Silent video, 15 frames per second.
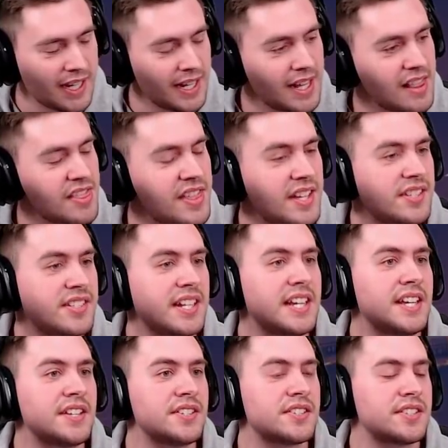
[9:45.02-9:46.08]
This
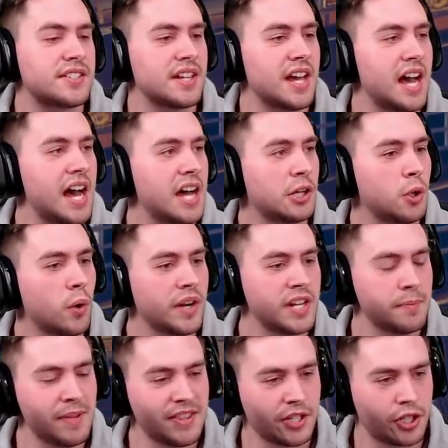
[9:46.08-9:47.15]
is going to
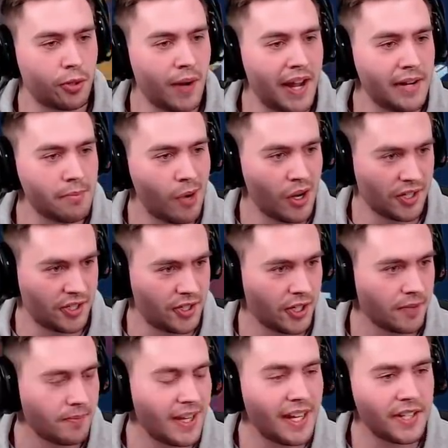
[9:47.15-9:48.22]
be the trade monster.
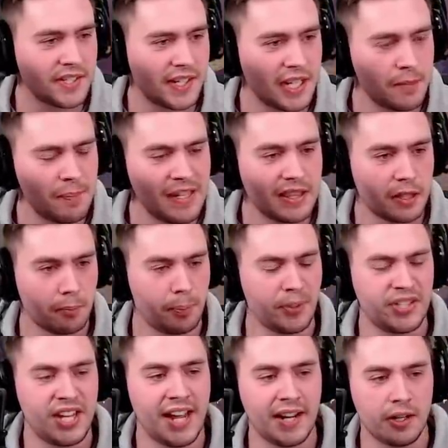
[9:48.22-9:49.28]
It is going to be the
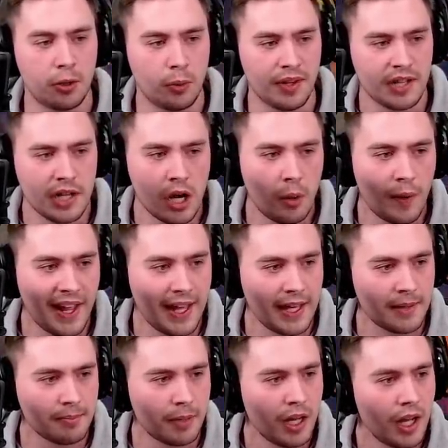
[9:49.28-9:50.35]
potato with no
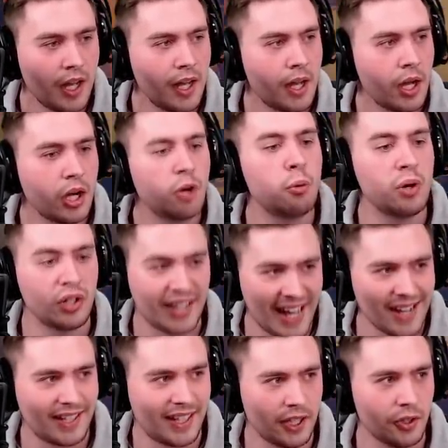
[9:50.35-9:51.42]
aim will
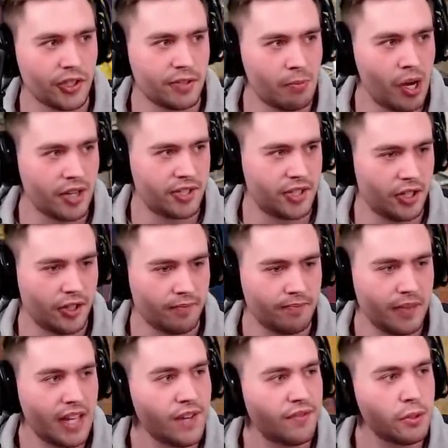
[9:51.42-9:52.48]
get kills monster.
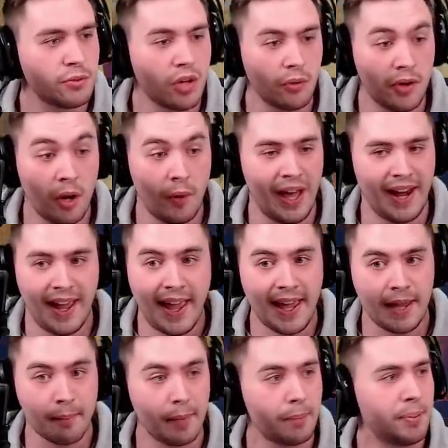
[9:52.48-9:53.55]
If you don't know how to
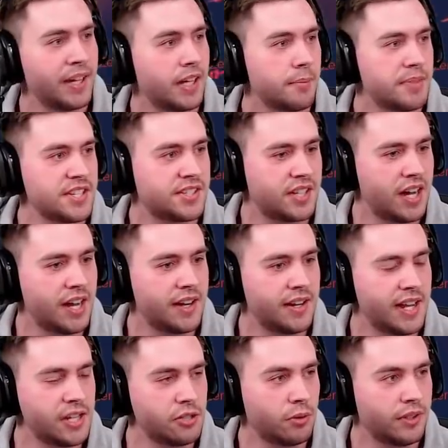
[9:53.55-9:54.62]
aim, pick up this gun
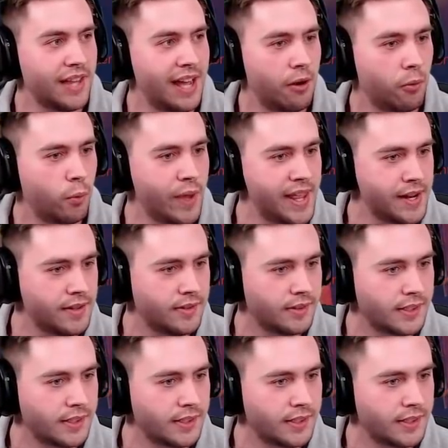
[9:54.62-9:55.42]
and you will now win.